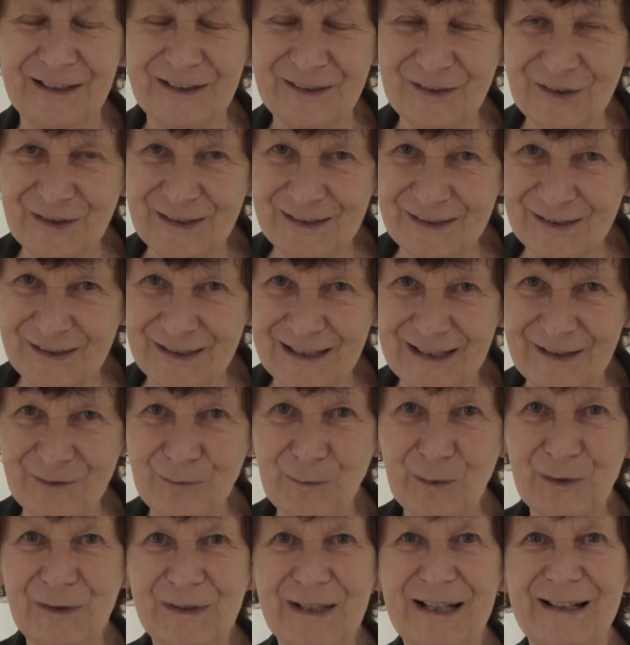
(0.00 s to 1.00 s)
It was, it
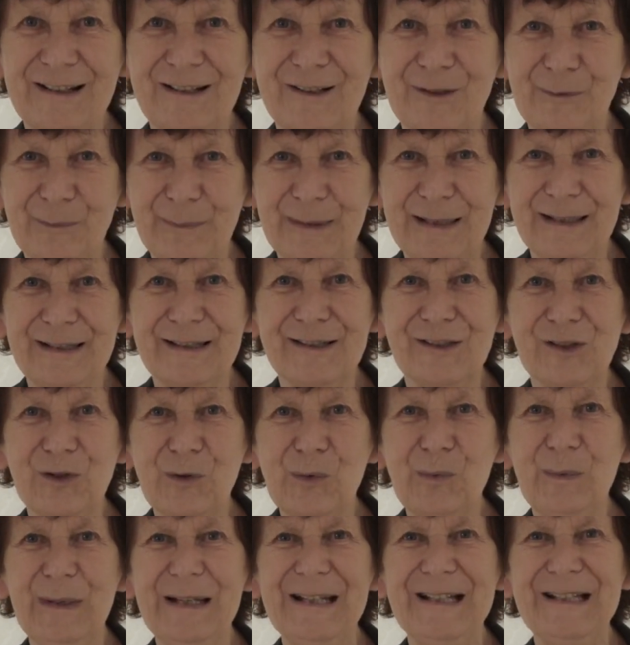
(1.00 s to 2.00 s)
was a little bit
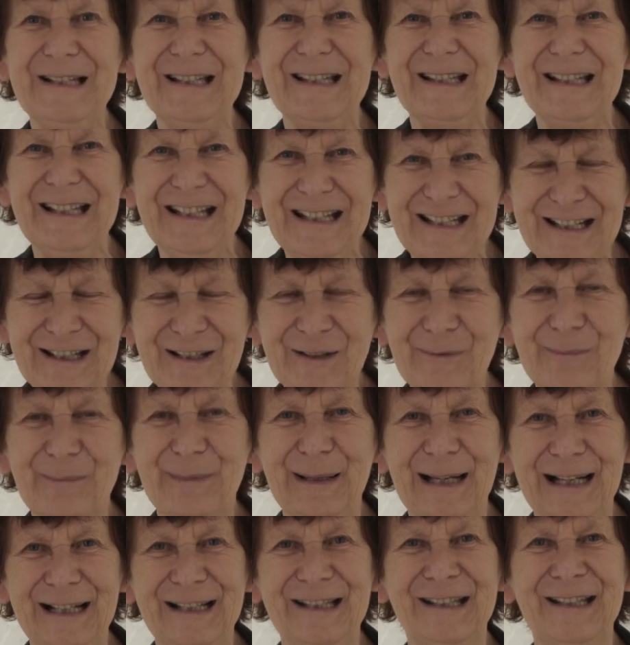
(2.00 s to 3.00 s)
squeezed in,
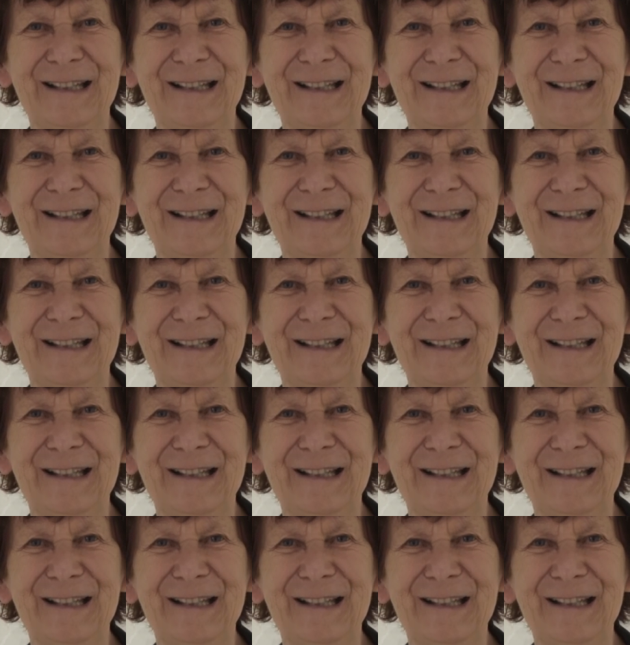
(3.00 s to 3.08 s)
but